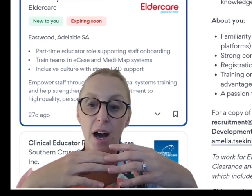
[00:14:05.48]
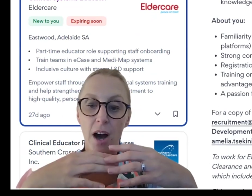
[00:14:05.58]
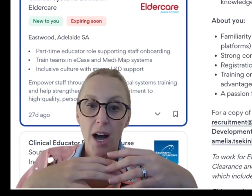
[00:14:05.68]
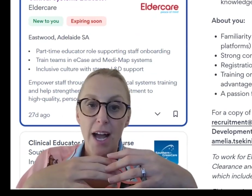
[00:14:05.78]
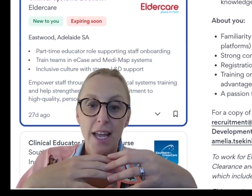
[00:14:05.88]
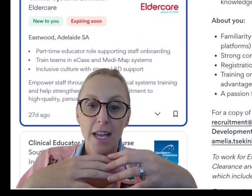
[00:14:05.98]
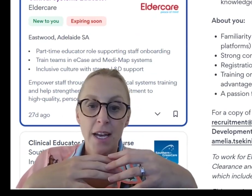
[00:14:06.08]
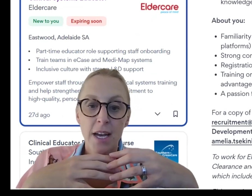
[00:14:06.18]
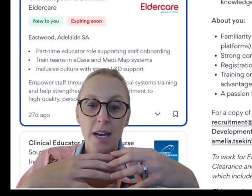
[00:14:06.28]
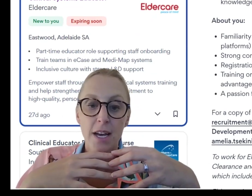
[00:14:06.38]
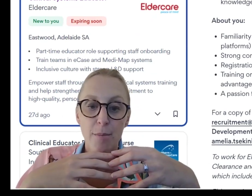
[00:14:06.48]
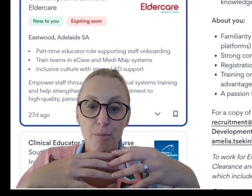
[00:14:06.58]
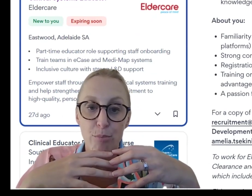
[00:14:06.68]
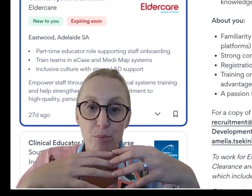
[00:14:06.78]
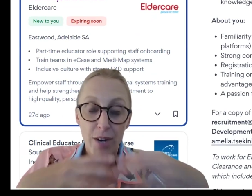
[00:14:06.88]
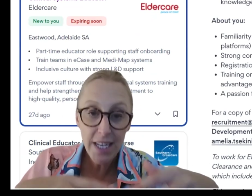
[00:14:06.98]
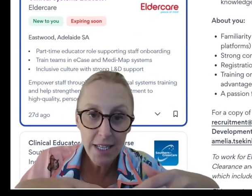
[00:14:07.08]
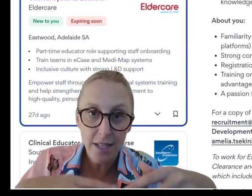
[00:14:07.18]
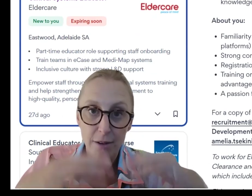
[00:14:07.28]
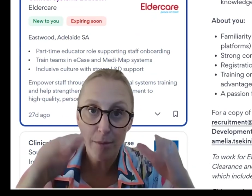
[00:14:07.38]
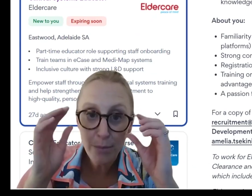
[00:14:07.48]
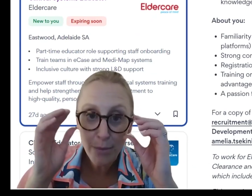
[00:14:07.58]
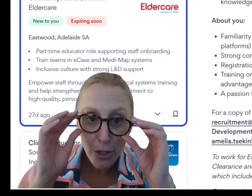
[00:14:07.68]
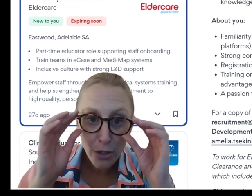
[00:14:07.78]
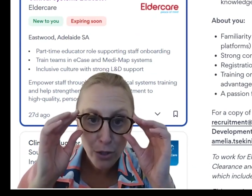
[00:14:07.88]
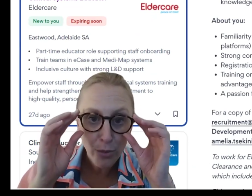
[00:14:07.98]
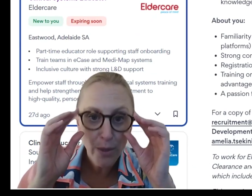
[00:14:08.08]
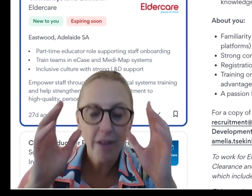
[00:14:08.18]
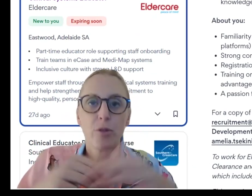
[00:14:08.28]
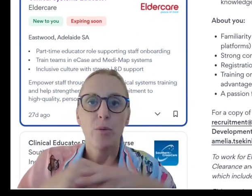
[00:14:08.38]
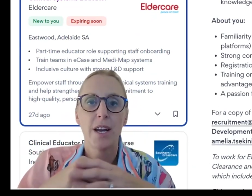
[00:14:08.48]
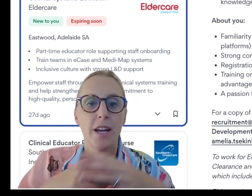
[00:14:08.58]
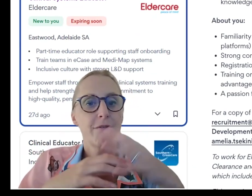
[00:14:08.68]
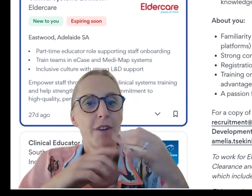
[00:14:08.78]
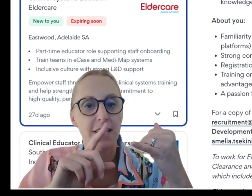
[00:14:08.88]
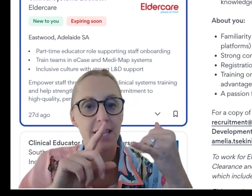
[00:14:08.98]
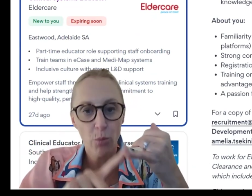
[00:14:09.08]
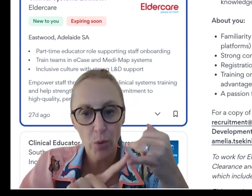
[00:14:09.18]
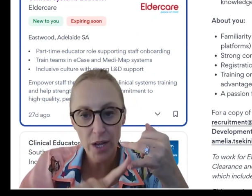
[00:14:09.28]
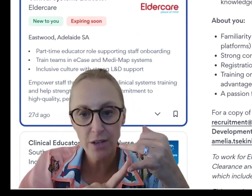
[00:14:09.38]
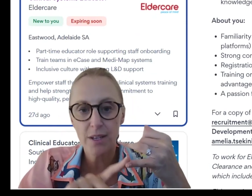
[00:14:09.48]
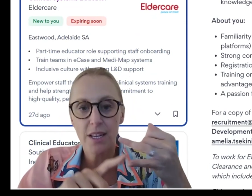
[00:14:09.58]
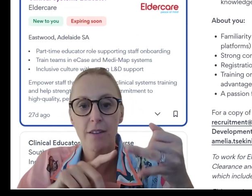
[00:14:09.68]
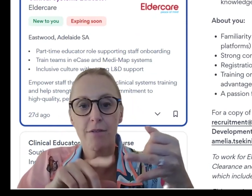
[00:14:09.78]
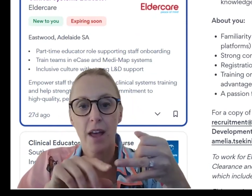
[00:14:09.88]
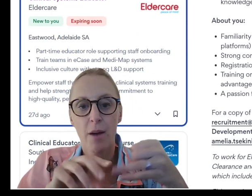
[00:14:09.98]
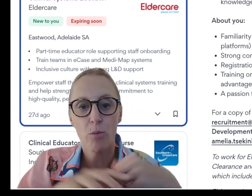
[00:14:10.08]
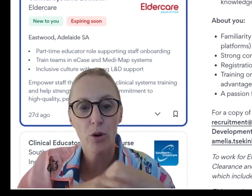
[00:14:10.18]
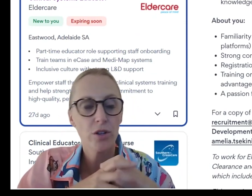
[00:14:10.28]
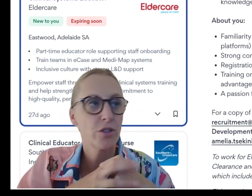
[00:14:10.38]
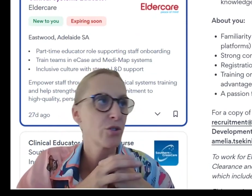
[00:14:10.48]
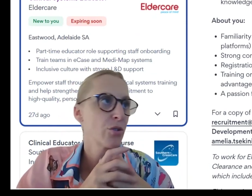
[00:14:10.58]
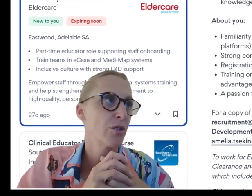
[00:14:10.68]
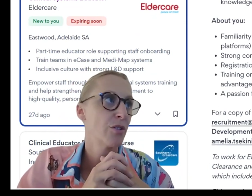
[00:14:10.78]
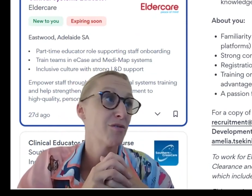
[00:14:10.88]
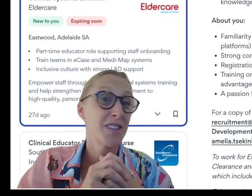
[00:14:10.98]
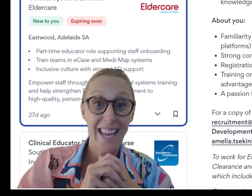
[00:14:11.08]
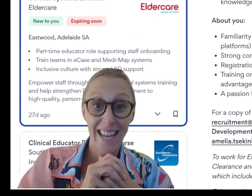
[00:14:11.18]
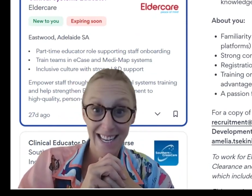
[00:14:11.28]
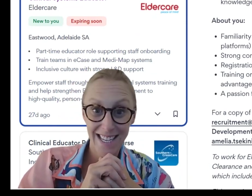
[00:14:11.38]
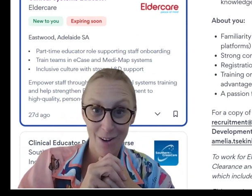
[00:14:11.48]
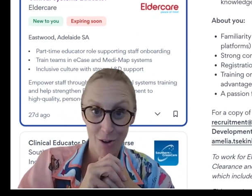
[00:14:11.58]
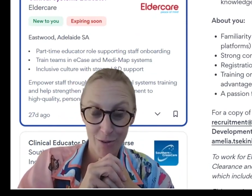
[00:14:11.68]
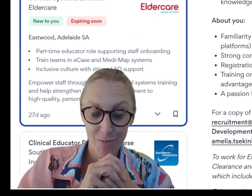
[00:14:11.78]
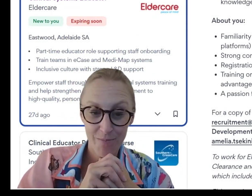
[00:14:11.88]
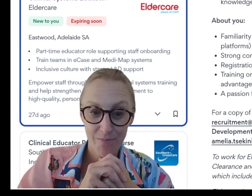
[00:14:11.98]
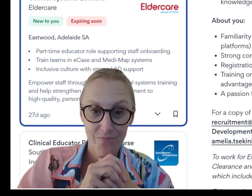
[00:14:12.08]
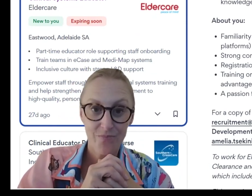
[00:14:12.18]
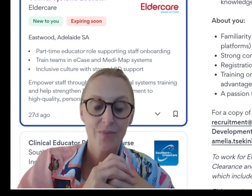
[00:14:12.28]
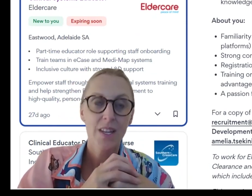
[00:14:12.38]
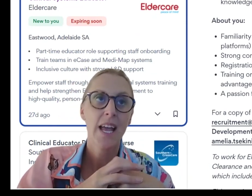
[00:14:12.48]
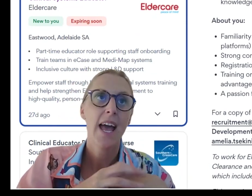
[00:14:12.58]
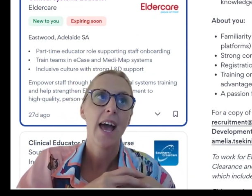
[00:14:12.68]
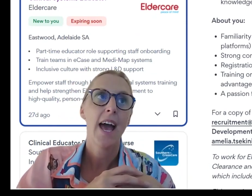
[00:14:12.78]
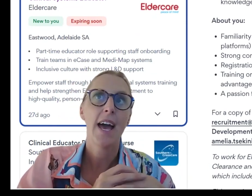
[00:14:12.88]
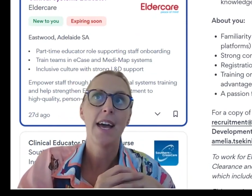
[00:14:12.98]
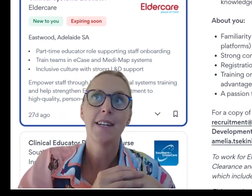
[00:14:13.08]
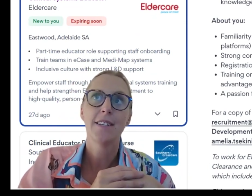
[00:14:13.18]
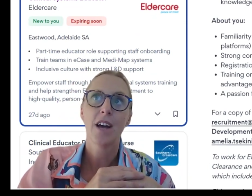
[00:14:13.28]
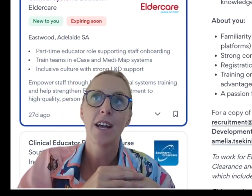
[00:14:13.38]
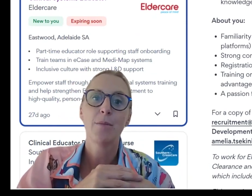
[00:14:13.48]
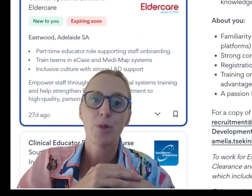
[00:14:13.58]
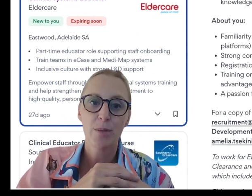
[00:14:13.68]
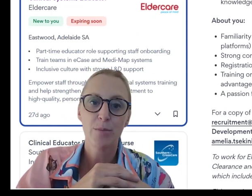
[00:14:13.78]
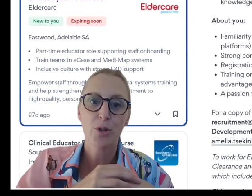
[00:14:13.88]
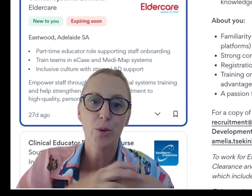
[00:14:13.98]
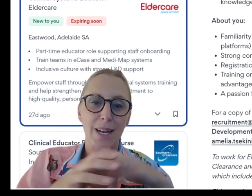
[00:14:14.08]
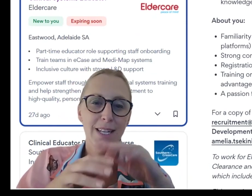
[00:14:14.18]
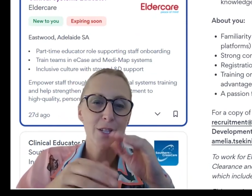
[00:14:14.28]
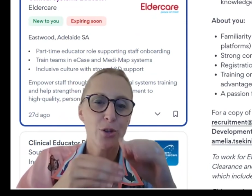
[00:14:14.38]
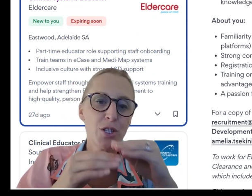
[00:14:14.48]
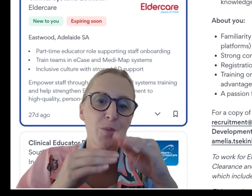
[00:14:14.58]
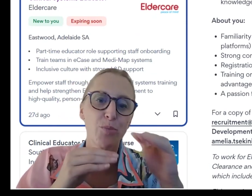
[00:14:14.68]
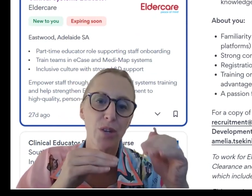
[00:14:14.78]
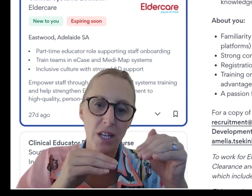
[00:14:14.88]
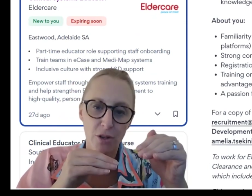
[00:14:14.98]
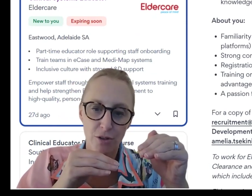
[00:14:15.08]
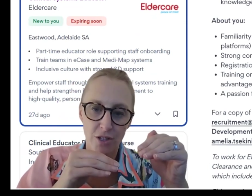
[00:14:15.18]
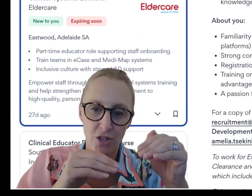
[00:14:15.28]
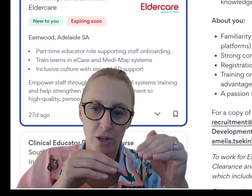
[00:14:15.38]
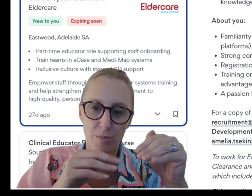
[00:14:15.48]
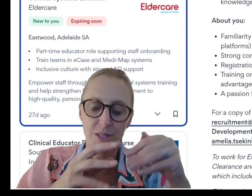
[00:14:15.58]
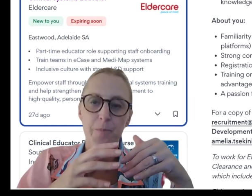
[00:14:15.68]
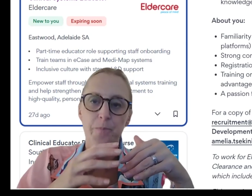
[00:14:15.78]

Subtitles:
I bring them to everyone. I find out where you live and what you're sort of keen on, and I can bring them to you. And it's not just bringing you the jobs.